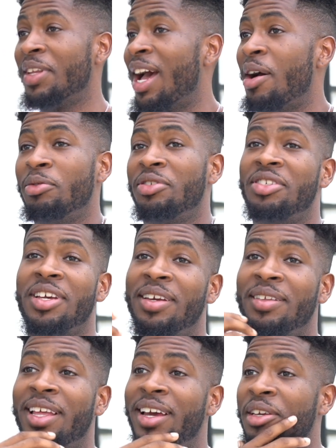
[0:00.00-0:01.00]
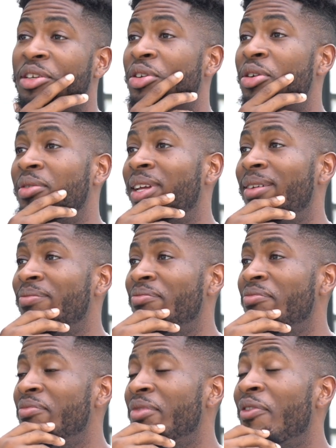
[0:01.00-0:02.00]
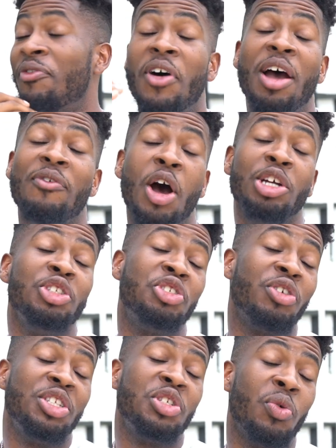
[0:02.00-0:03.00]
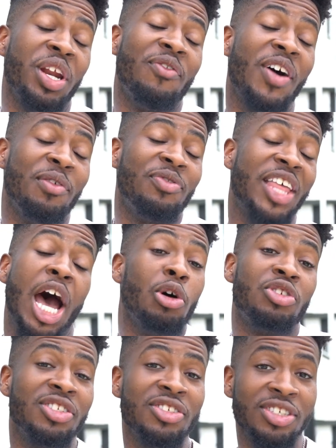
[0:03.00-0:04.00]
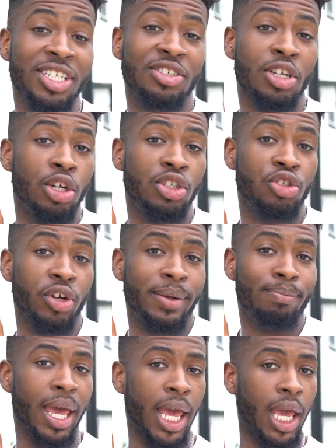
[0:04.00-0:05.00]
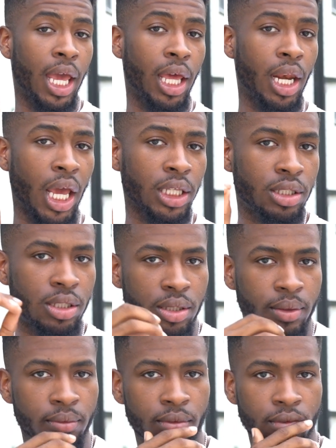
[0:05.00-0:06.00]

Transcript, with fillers: I would say, like, you know, like five hundred twenty-five thousand six hundred minutes.